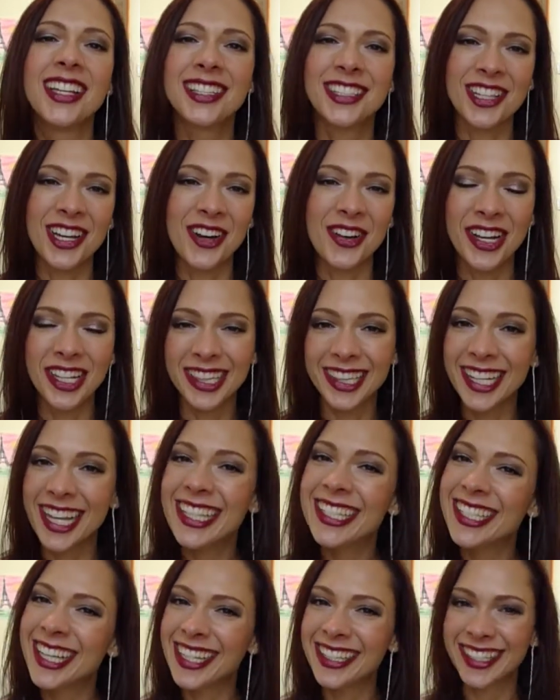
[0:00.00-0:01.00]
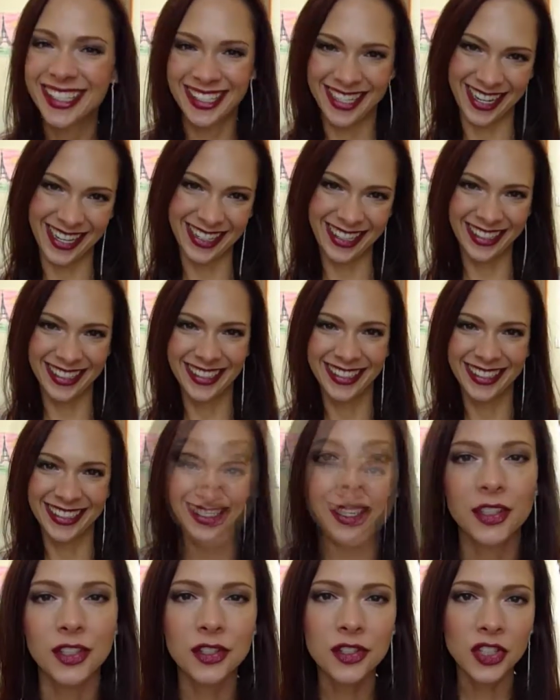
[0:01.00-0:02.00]
So let's get started.
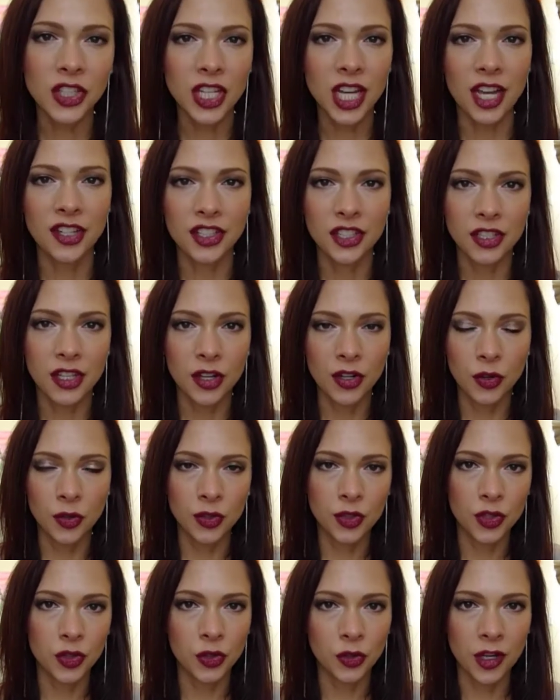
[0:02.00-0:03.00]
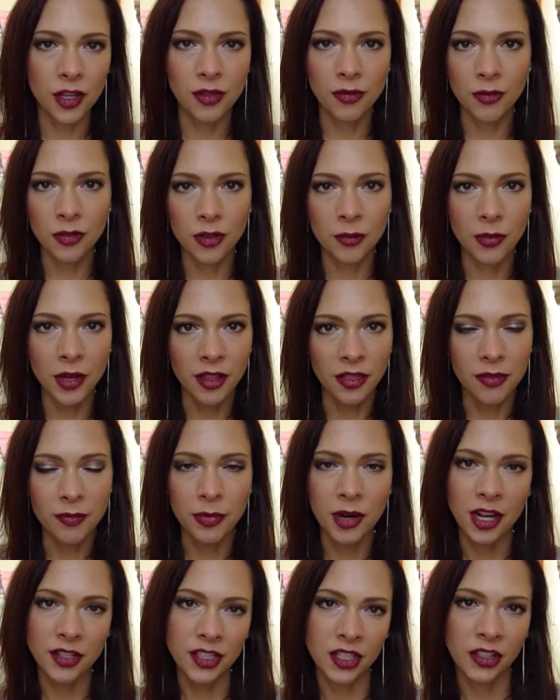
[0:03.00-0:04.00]
Usually I just go straight through the month,
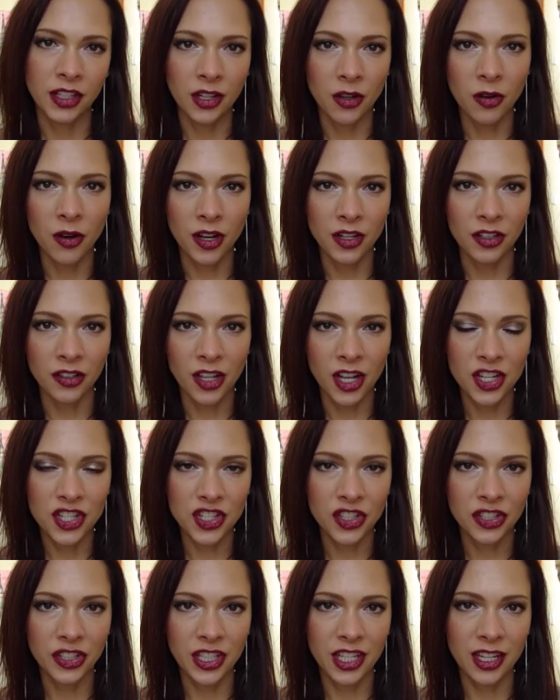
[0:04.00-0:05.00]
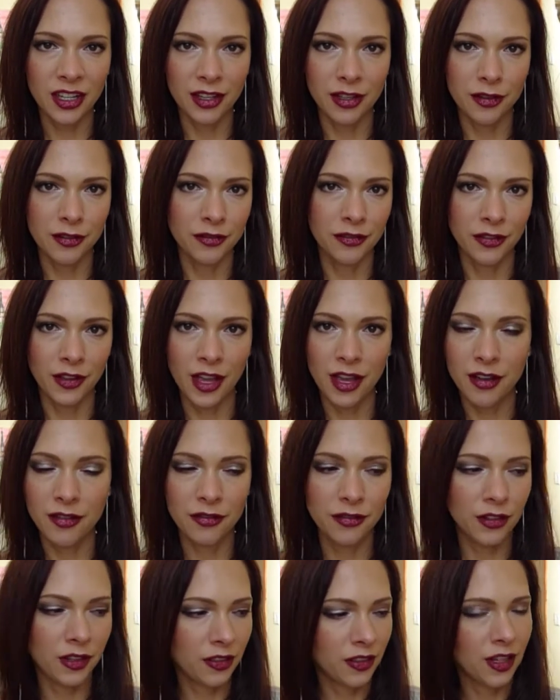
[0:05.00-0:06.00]
practically chronologically, of
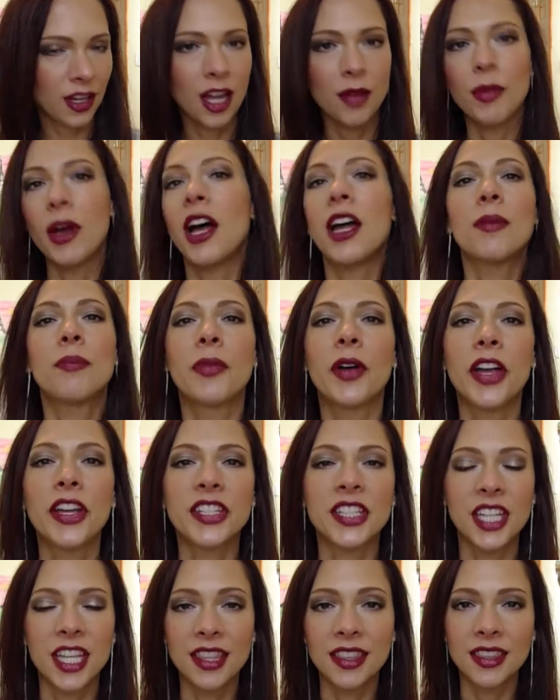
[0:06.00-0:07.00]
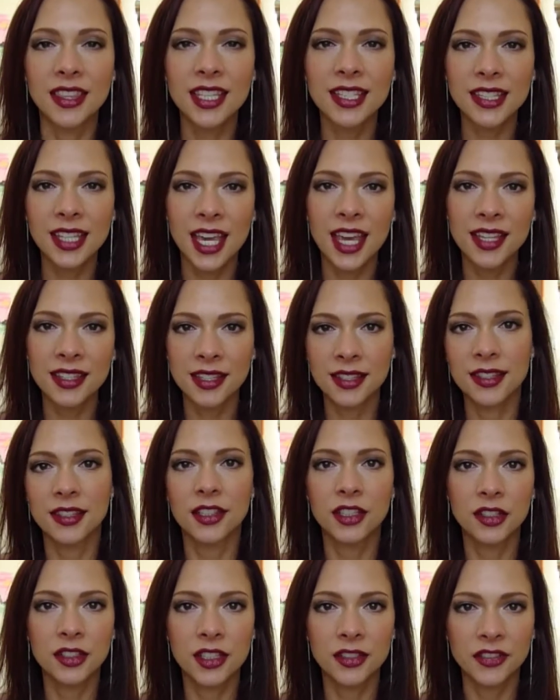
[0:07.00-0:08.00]
everything I bought, but in this case it's a
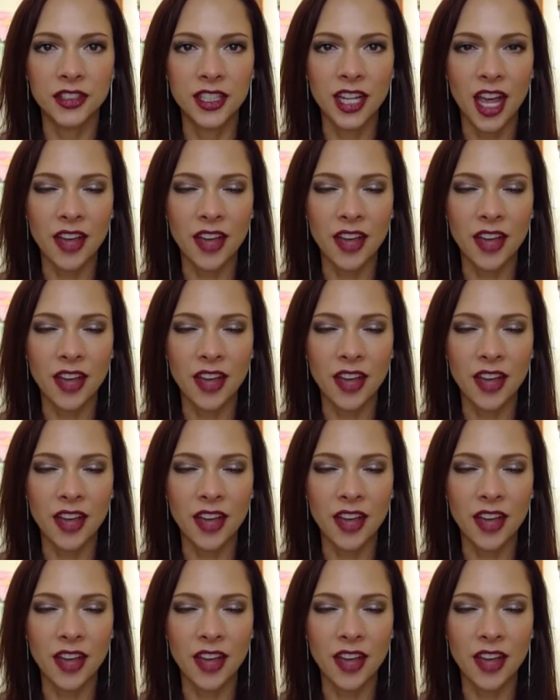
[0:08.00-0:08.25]
little different.